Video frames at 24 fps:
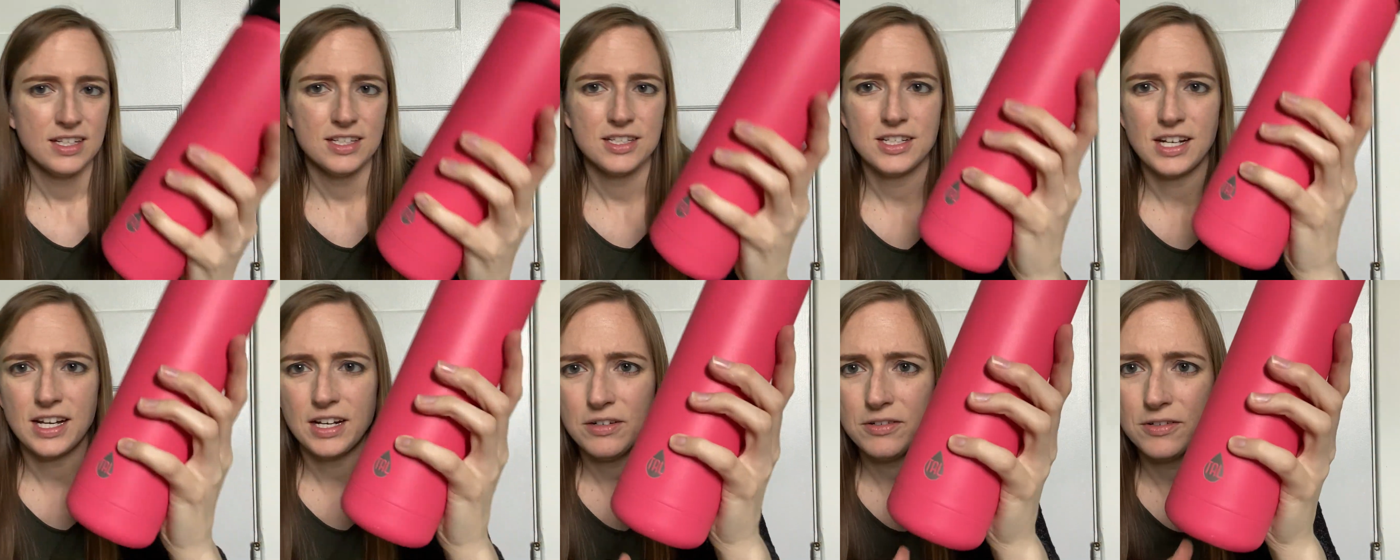
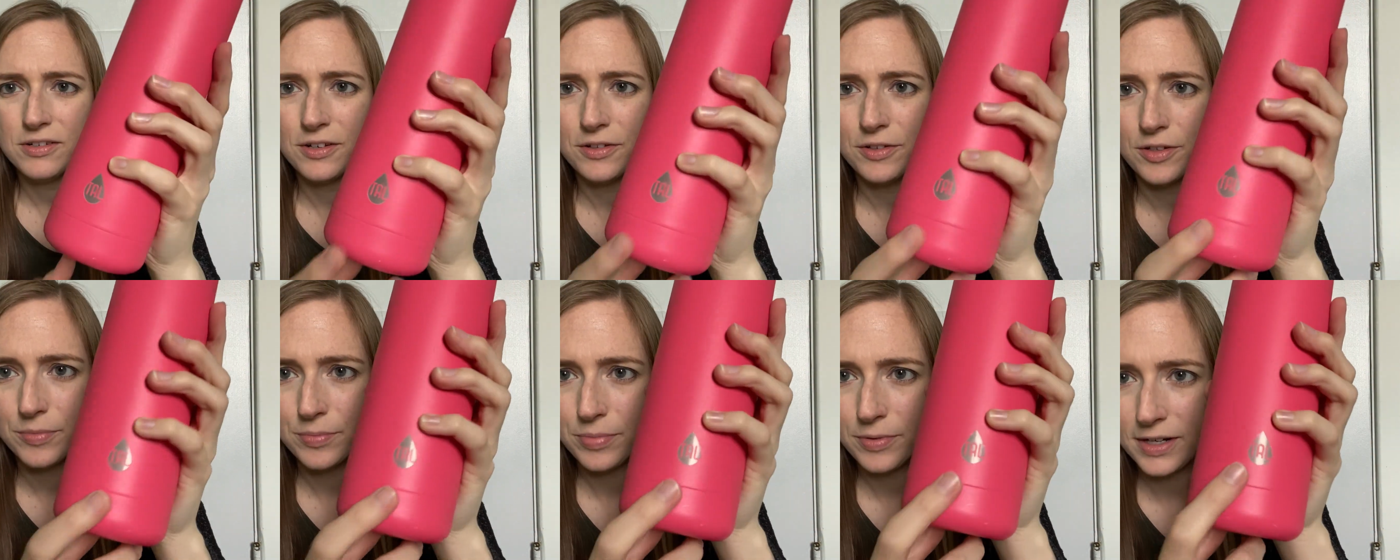I don't
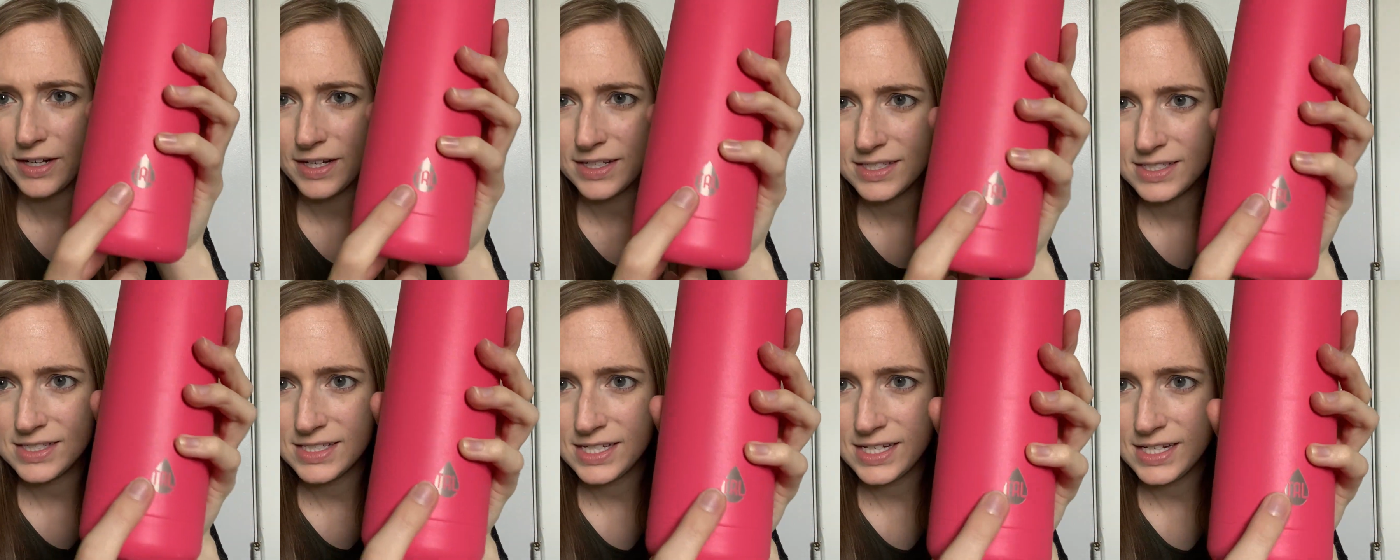know the
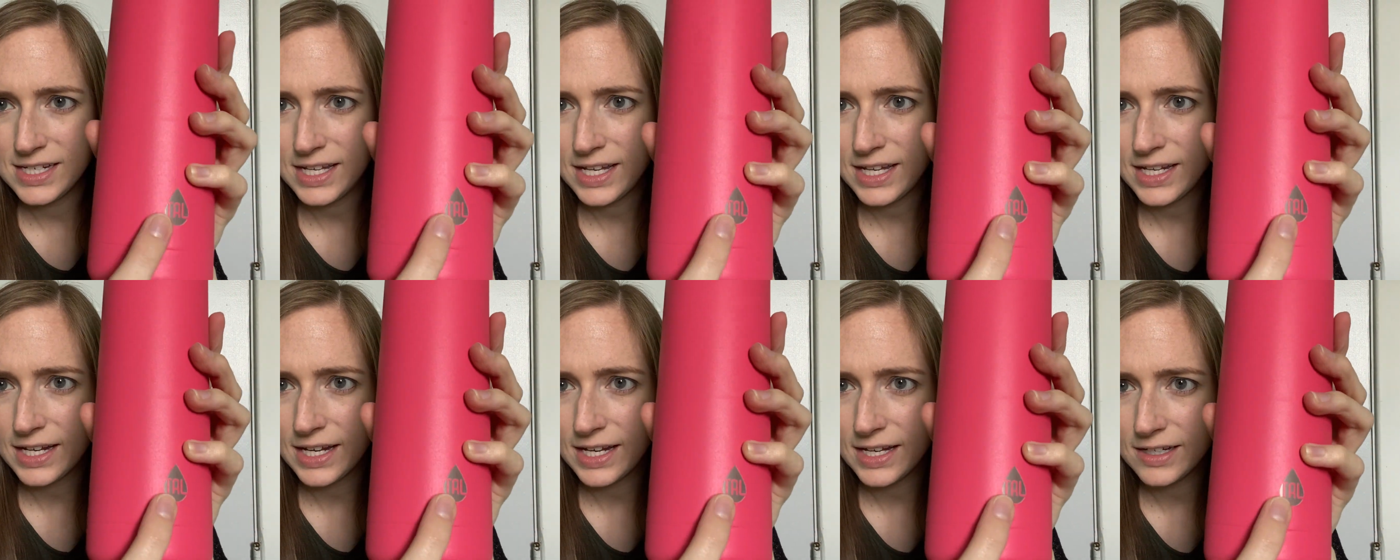brand,
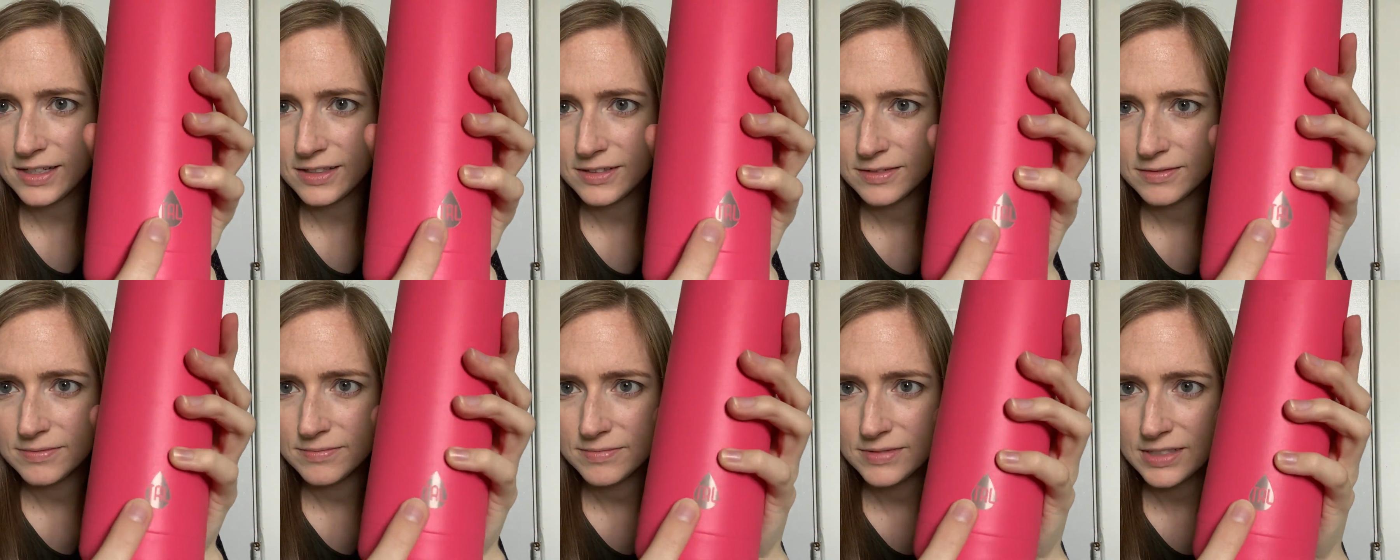
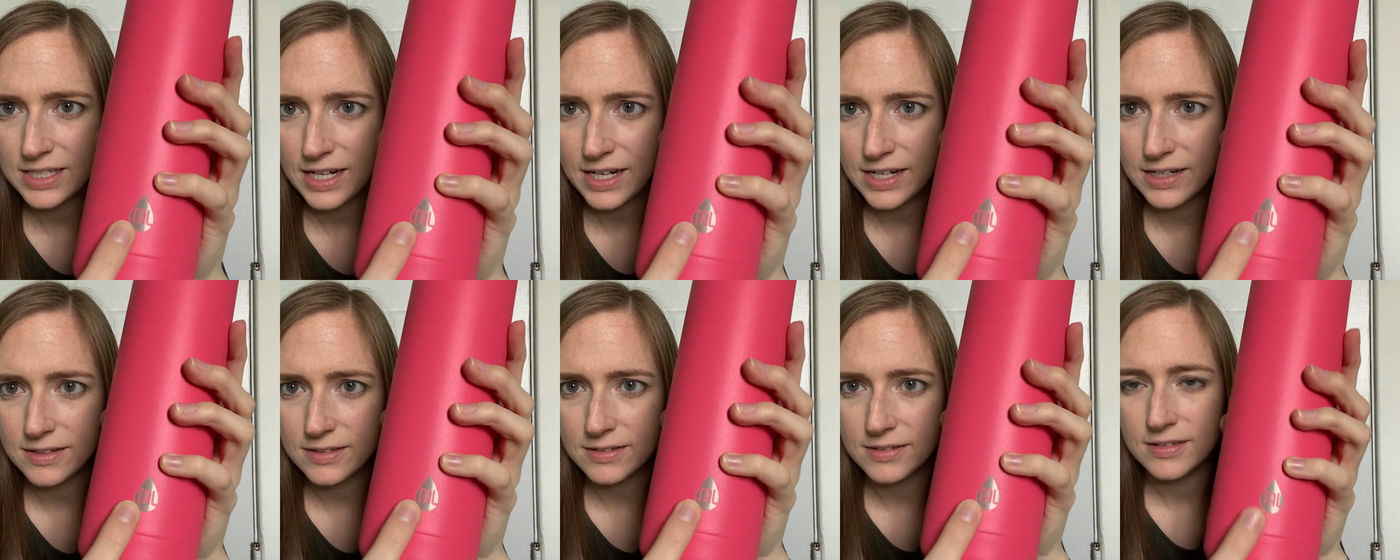Tal,
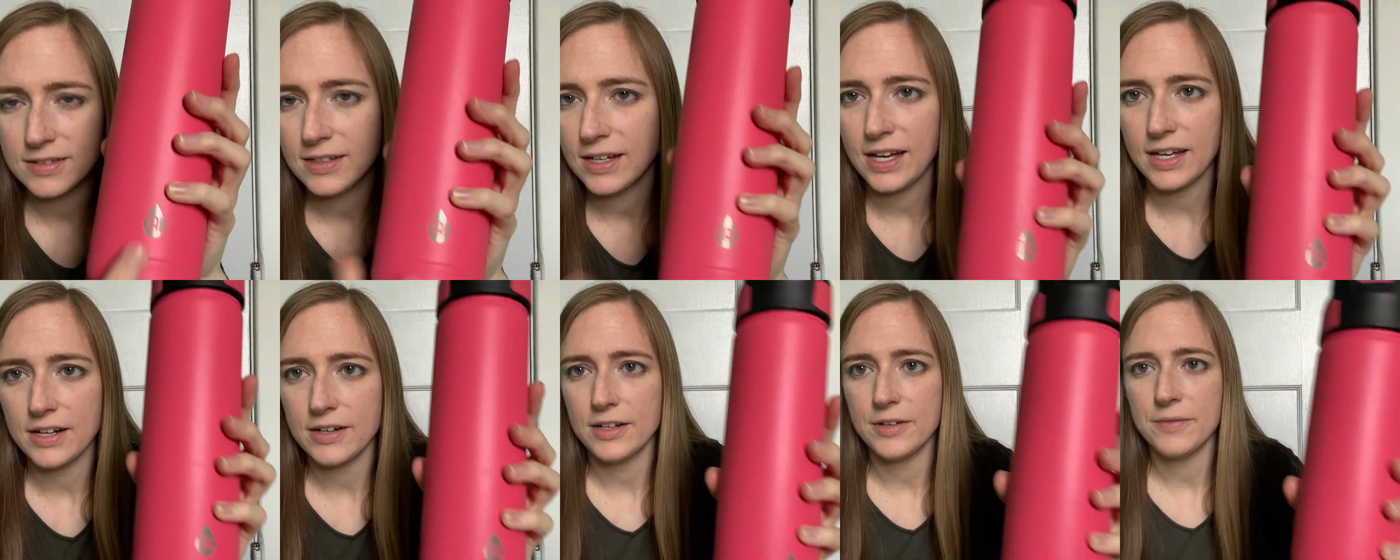I
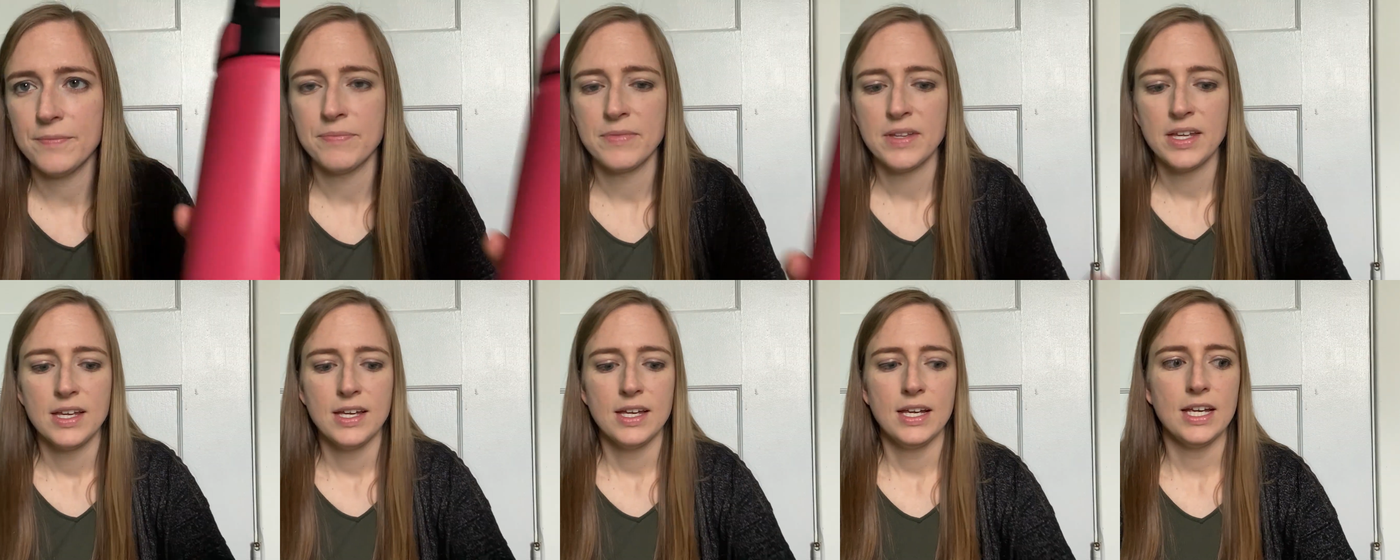don't know.
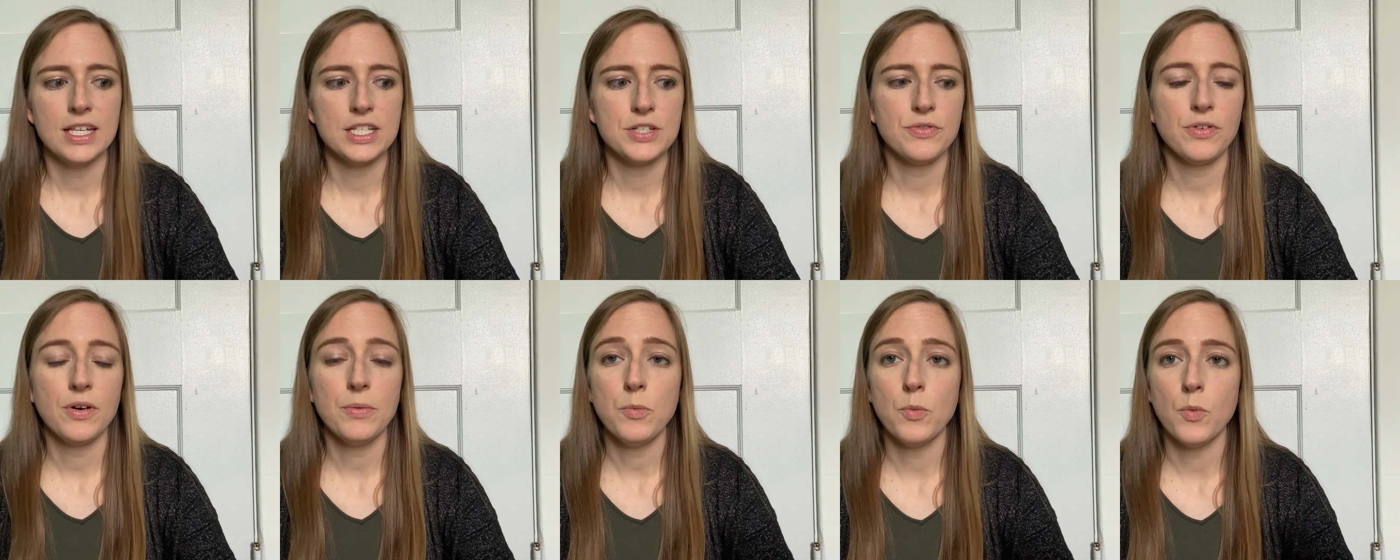It's
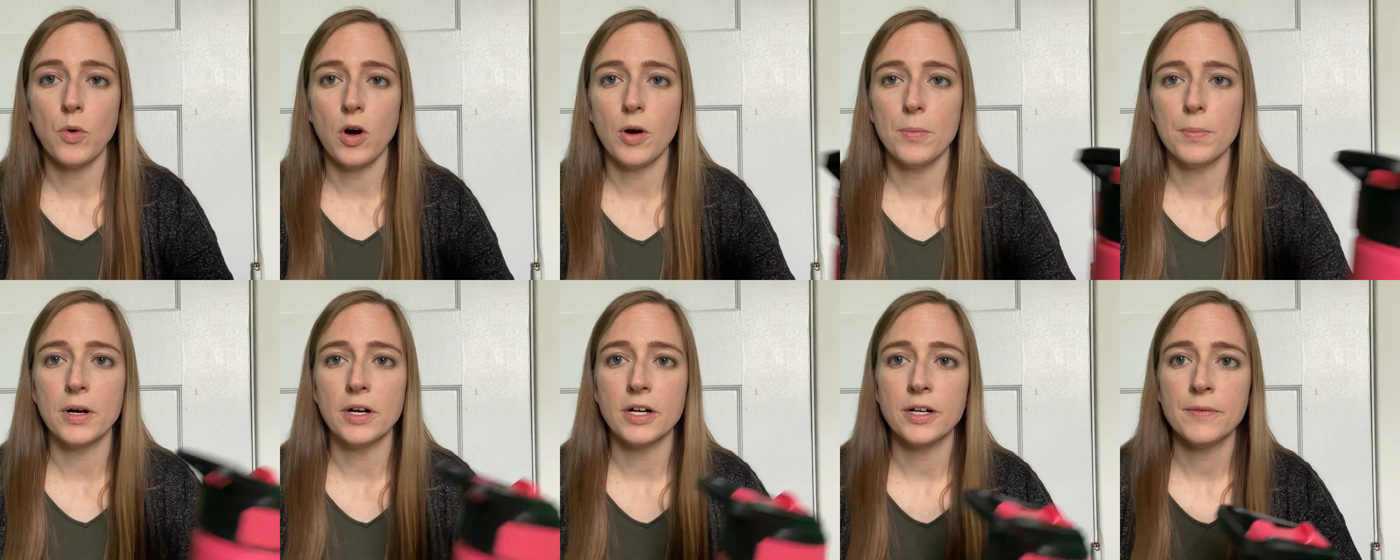from
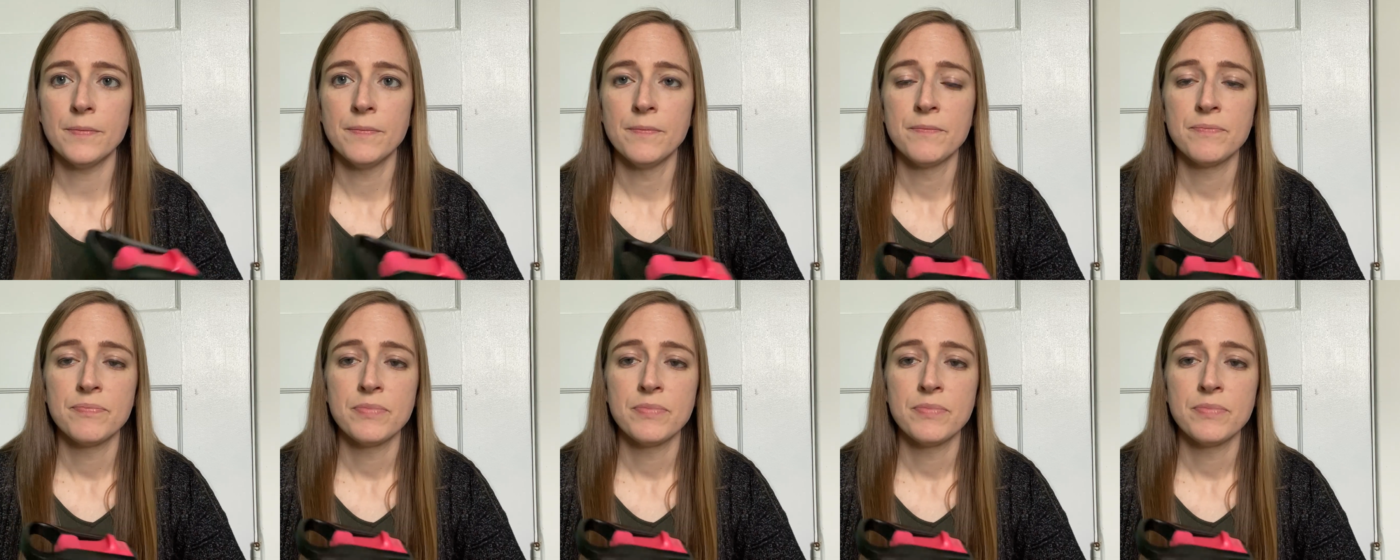Walmart.